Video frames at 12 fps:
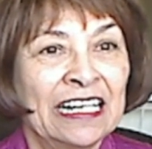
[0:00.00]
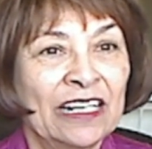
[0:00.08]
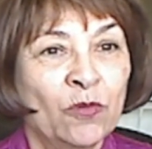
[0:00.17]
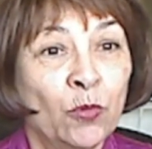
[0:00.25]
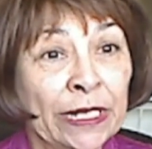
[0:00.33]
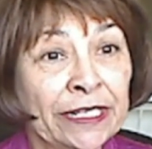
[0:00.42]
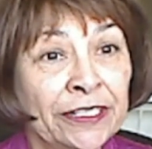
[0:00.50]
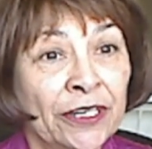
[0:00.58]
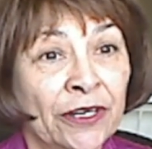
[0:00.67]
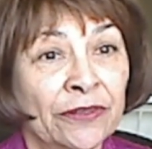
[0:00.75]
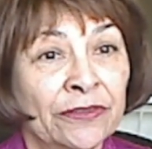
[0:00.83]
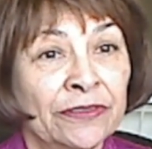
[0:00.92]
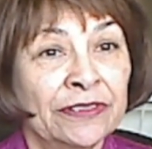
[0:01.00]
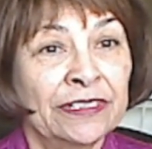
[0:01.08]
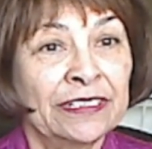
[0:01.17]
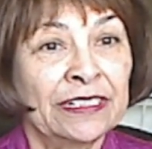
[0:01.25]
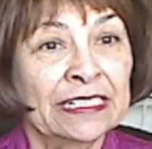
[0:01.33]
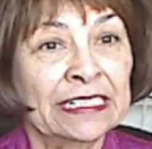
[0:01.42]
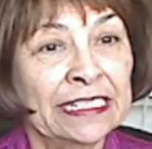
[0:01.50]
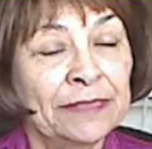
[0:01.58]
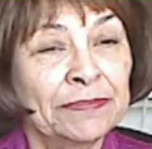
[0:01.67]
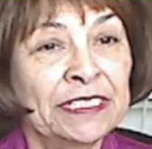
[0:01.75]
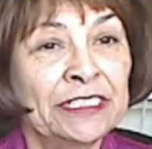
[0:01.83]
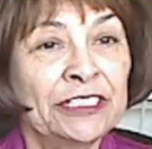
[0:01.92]
window, a
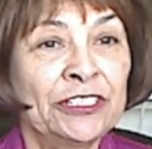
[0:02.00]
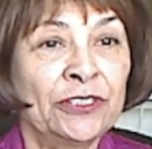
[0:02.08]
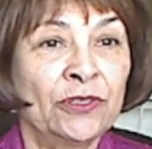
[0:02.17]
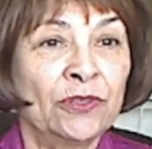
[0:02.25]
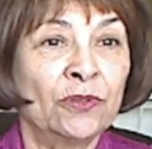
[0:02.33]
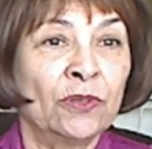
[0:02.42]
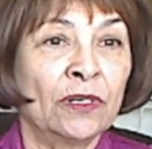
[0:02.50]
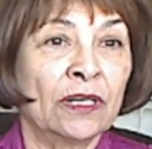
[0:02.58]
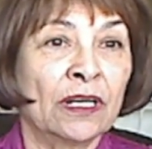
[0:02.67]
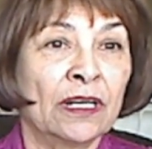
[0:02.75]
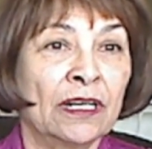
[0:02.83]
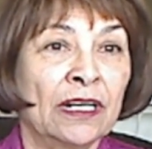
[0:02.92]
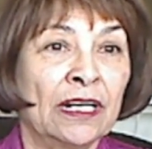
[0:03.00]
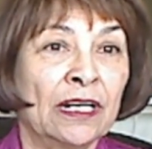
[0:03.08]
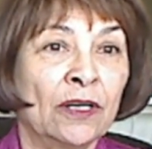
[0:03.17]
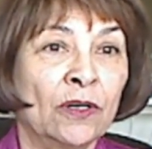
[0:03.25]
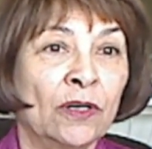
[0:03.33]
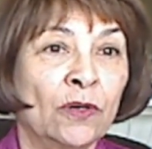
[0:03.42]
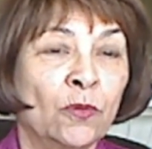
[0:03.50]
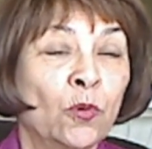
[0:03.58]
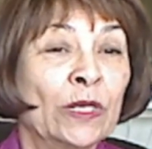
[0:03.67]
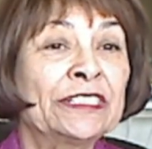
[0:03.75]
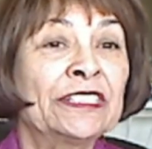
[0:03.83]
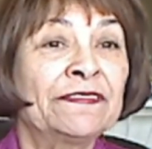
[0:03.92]
glimpse into
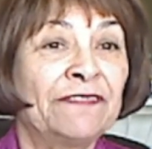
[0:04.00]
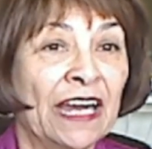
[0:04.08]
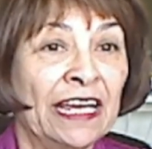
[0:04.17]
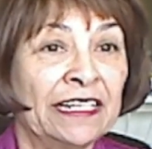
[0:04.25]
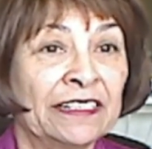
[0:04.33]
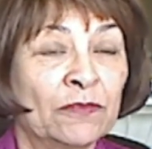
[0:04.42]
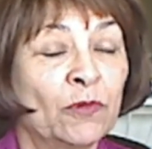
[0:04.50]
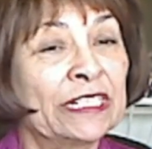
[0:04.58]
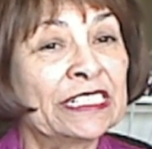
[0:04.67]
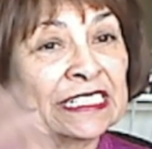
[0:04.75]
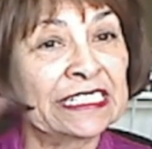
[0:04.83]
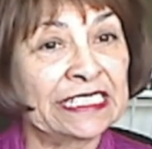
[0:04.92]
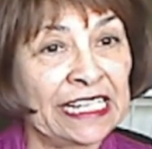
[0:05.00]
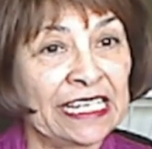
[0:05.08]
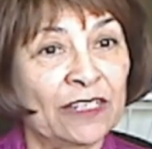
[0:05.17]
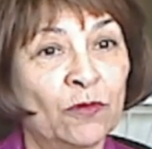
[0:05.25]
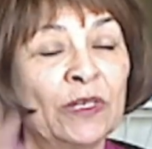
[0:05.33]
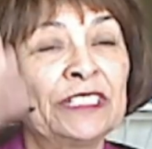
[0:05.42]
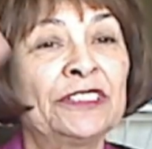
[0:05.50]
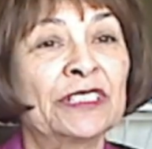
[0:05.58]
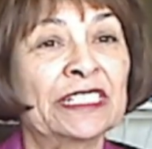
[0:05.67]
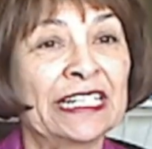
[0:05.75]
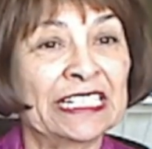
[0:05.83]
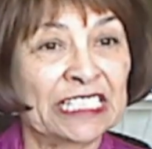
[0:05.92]
what to find and what to seek and what to
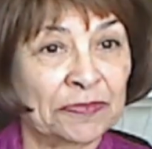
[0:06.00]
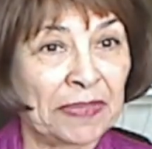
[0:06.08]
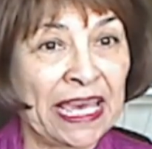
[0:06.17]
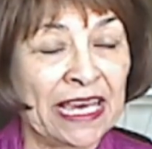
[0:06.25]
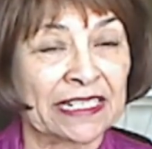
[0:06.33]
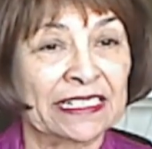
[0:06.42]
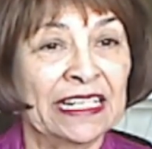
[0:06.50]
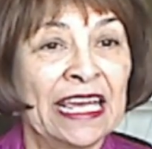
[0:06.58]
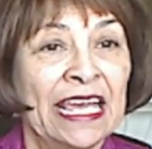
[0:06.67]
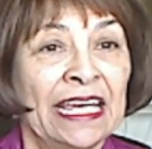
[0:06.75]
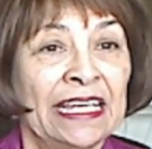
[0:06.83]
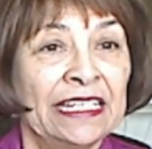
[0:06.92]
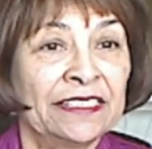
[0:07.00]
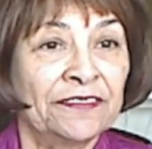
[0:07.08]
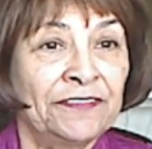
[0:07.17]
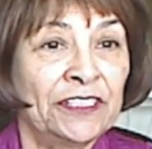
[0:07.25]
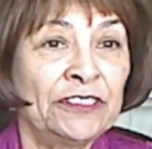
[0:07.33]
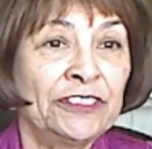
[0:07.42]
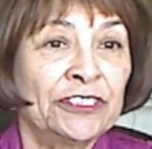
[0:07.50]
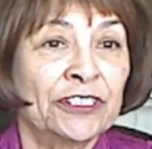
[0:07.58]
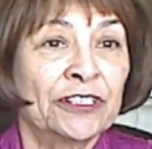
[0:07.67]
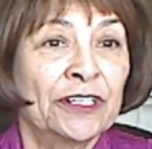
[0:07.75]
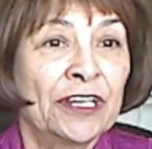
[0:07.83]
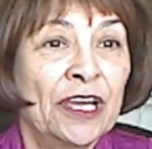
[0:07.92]
expect in the future,
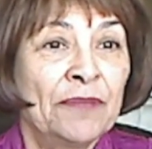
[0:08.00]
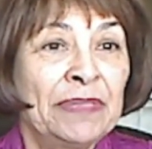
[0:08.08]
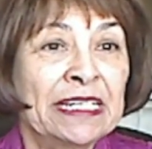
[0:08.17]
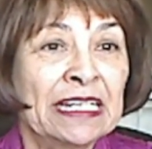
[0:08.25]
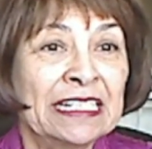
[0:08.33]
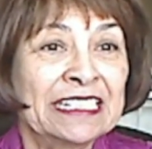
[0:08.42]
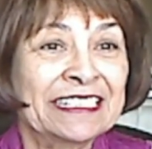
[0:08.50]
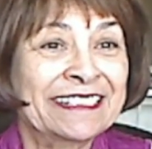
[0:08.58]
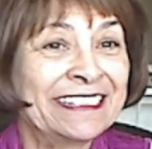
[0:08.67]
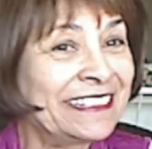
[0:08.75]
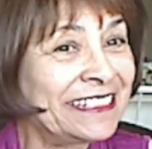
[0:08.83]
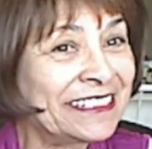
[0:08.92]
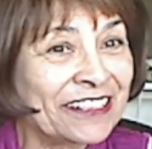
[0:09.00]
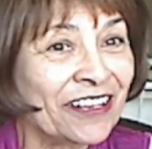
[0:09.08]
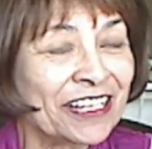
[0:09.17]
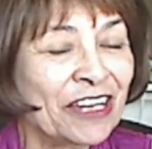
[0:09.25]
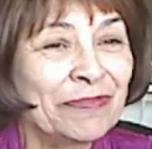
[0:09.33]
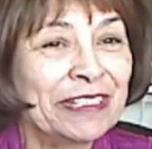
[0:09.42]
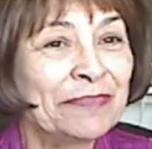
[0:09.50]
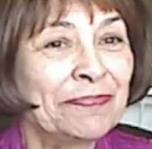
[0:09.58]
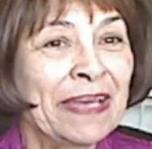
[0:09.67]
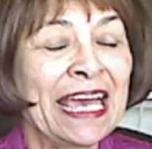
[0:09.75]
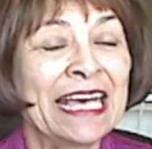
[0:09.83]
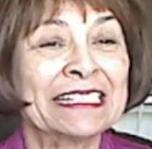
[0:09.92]
because this is all coming to
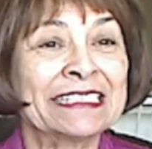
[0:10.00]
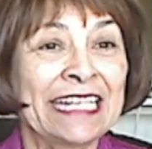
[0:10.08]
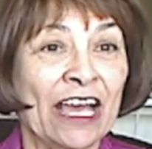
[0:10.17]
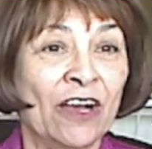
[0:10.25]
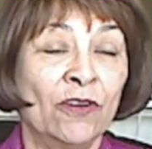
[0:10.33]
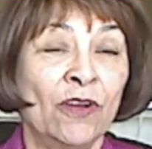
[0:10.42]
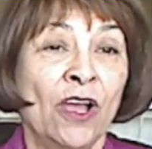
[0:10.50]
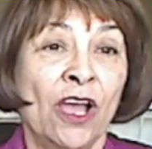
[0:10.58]
pass. Now,